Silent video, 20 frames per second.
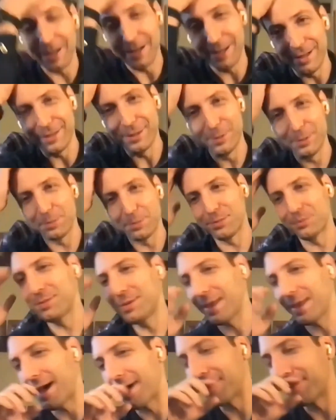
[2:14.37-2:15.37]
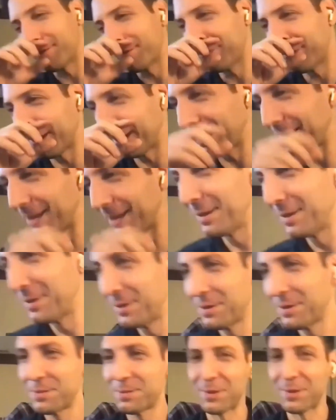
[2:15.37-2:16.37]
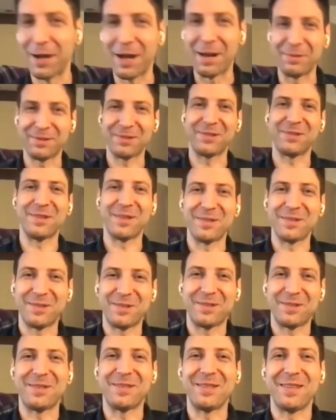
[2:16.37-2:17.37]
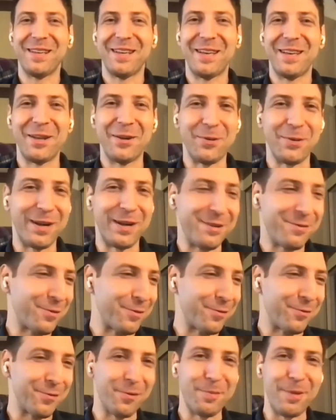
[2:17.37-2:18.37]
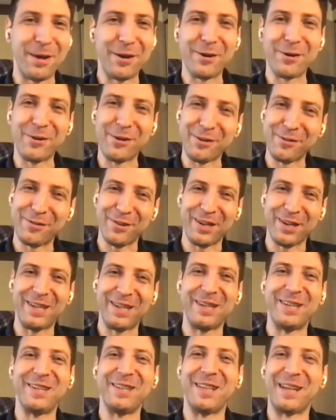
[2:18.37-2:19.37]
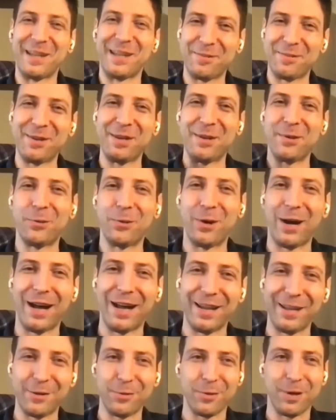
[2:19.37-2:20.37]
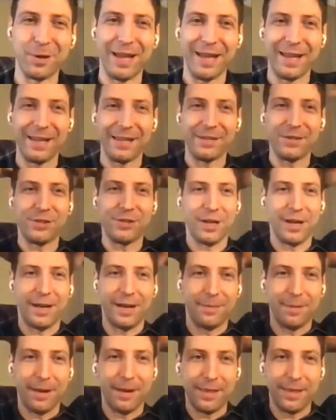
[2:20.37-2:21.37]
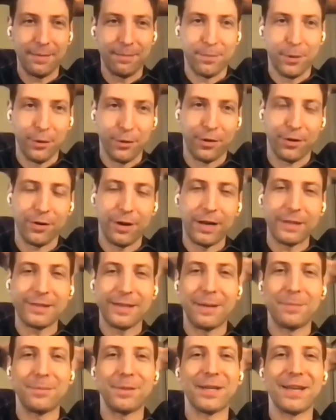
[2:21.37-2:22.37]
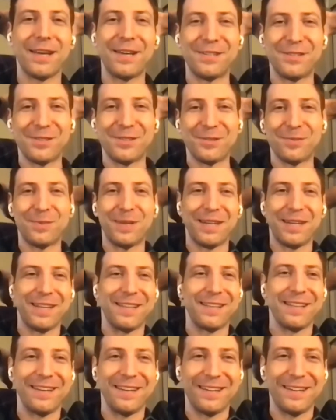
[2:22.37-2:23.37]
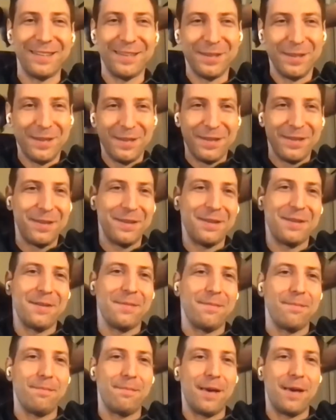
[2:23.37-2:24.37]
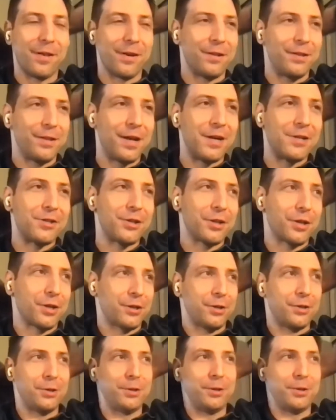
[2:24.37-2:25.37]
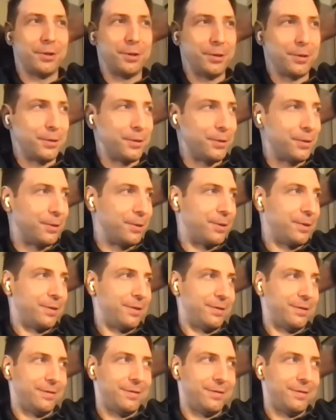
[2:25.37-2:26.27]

kind of have perhaps in a way, for better or for ill, like a pretty wide range, I think both across applications, but in methodological